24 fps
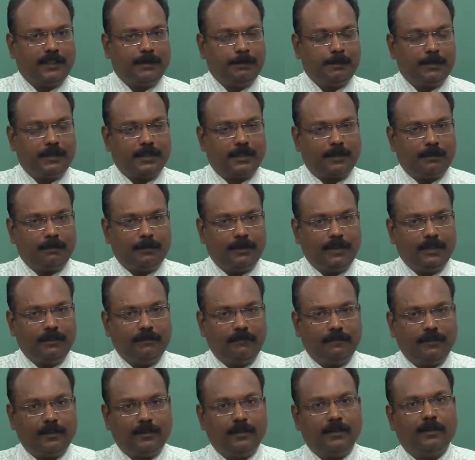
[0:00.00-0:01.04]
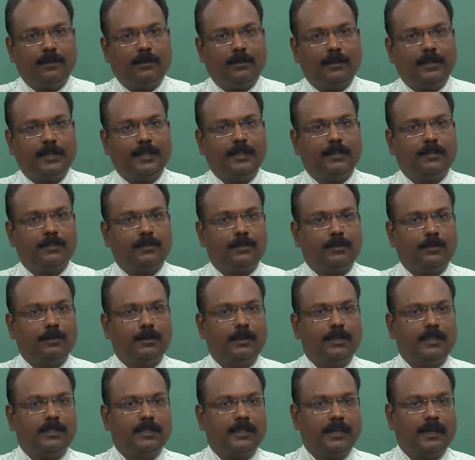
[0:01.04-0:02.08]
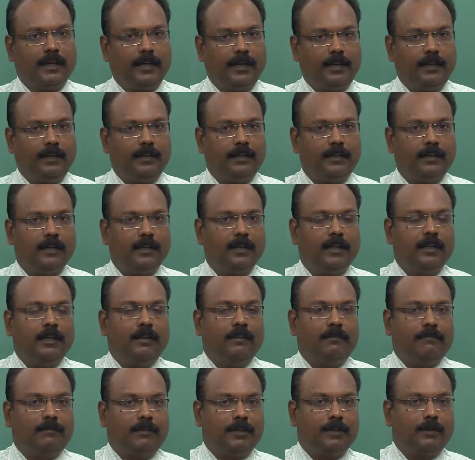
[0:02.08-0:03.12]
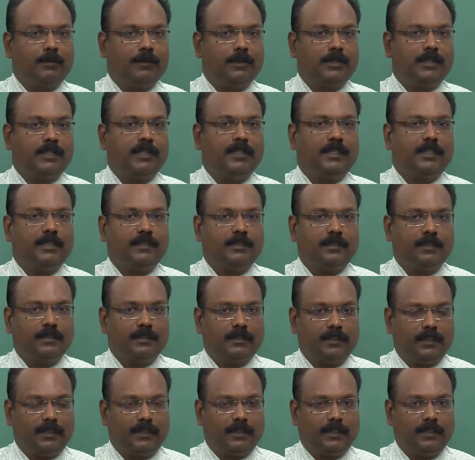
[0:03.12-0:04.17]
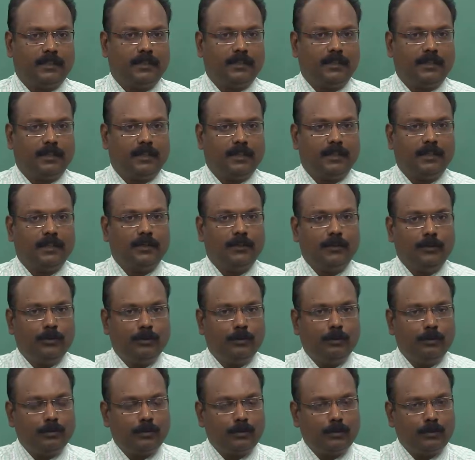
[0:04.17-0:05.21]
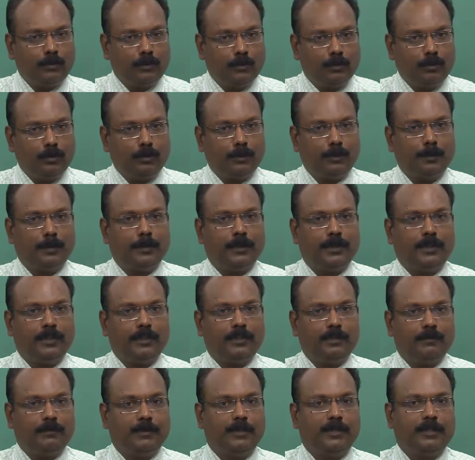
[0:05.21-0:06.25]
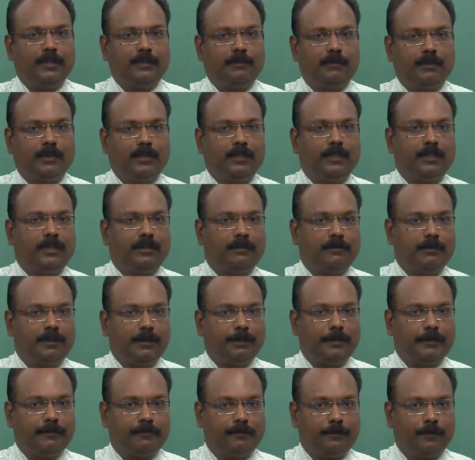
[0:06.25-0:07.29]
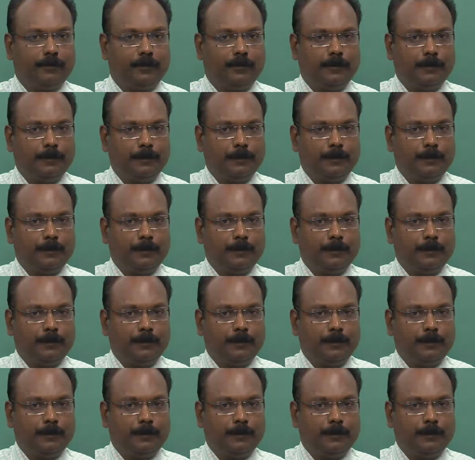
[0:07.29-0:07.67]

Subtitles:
keep something for the audience towards the end for the question answer session, and then use those points which you have not covered before